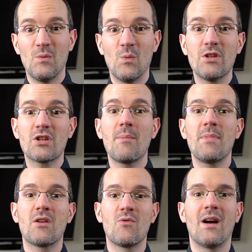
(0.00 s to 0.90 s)
which can
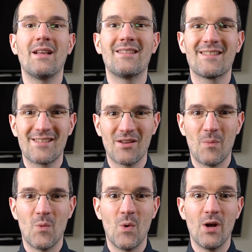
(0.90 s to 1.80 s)
be quite some
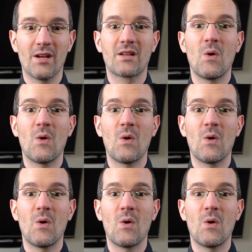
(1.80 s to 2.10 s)
work